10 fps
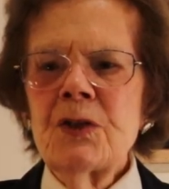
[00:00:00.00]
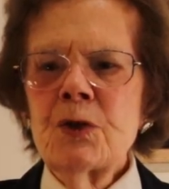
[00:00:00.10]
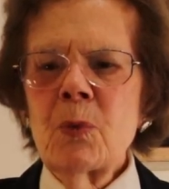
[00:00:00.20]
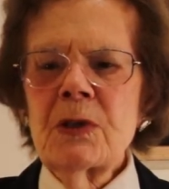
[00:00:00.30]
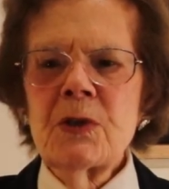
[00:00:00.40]

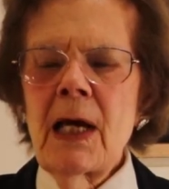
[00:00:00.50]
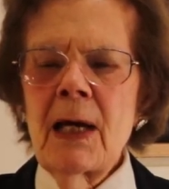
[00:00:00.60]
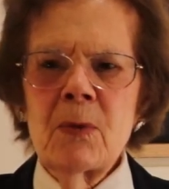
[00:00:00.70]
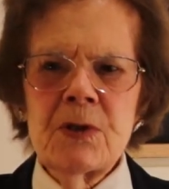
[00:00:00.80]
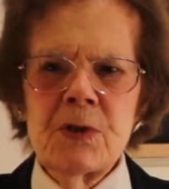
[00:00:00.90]
just wasn't,
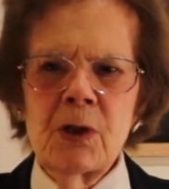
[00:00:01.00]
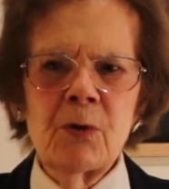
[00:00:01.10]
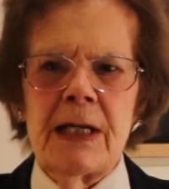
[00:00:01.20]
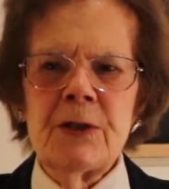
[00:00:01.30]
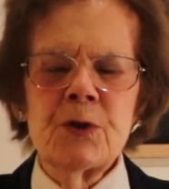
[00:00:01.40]
I wasn't a
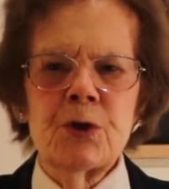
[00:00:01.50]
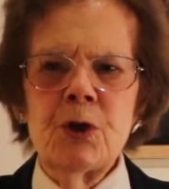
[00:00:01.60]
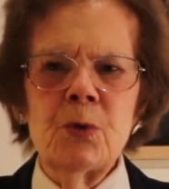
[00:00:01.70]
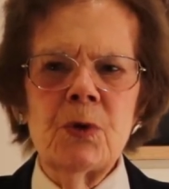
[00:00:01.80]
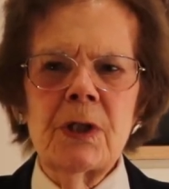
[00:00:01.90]
great
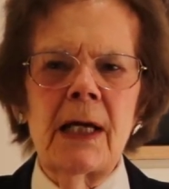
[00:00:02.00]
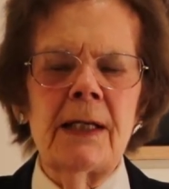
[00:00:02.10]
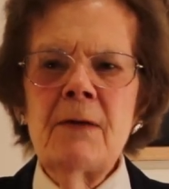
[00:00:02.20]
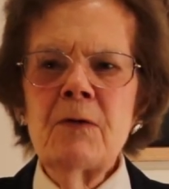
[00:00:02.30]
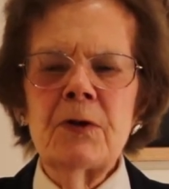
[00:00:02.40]
student.
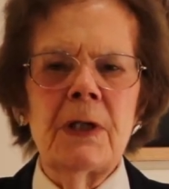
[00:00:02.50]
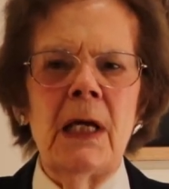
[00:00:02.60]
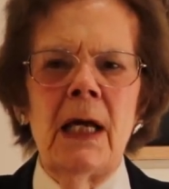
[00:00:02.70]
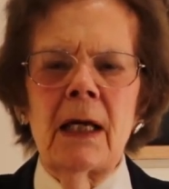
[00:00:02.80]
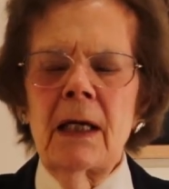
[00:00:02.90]
I never
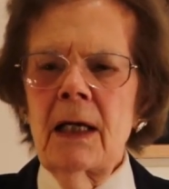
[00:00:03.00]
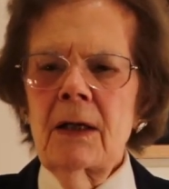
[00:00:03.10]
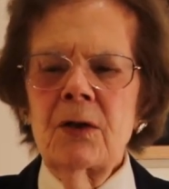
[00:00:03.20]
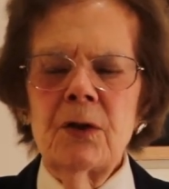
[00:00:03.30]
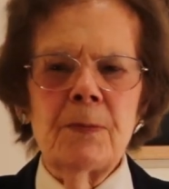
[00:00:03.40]

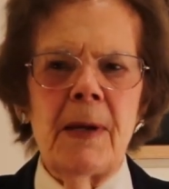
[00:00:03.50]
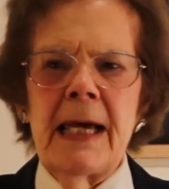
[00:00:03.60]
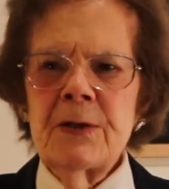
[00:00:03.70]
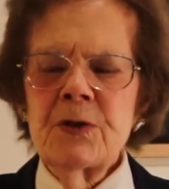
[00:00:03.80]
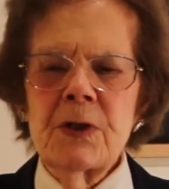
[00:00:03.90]
could
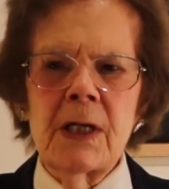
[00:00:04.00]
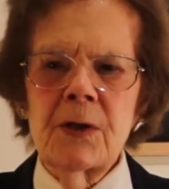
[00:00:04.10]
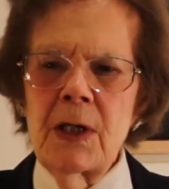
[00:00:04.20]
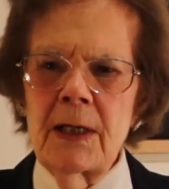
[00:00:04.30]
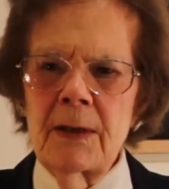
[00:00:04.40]
pass
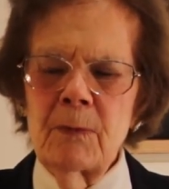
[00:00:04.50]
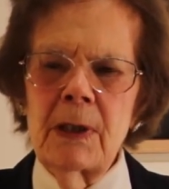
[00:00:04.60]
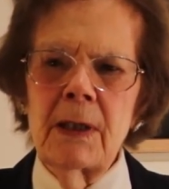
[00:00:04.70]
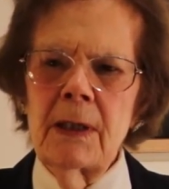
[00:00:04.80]
a